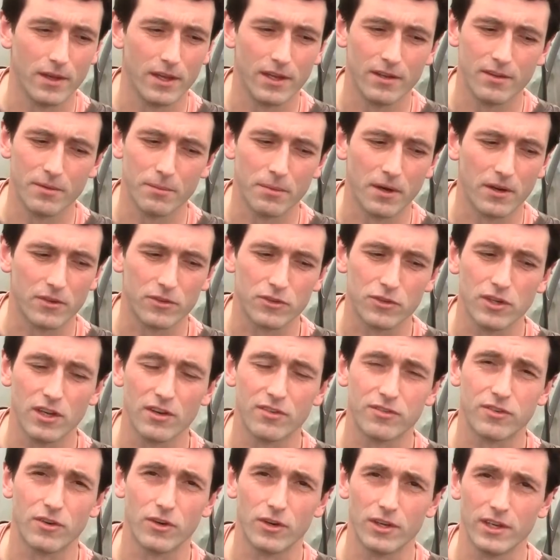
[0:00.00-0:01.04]
in about 3
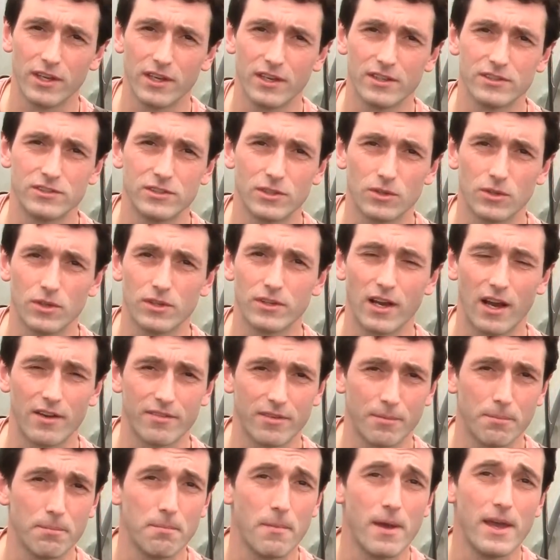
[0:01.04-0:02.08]
or 4 years, you're going to
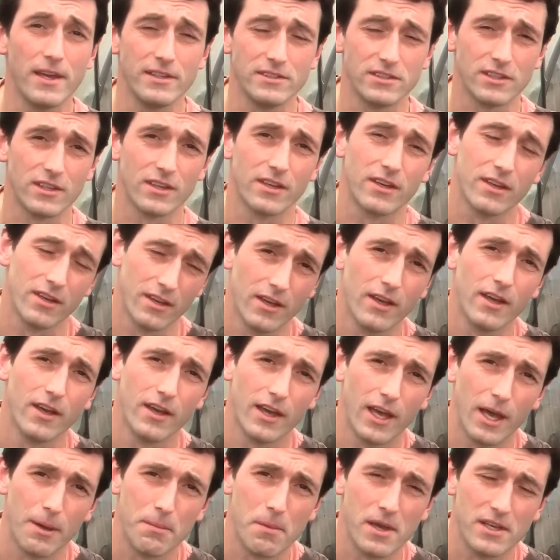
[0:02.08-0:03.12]
have
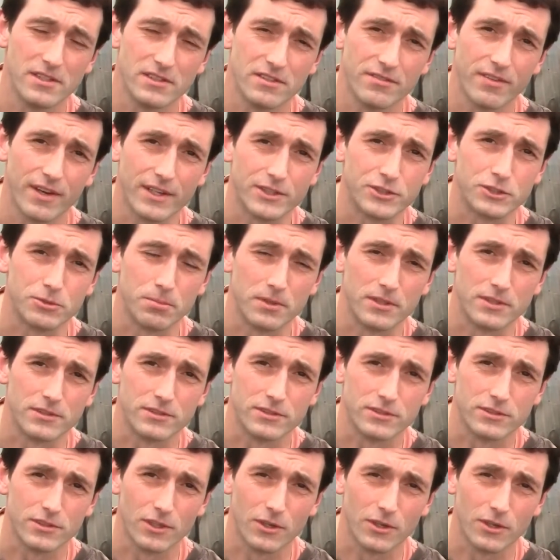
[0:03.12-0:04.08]
amazing vegetables.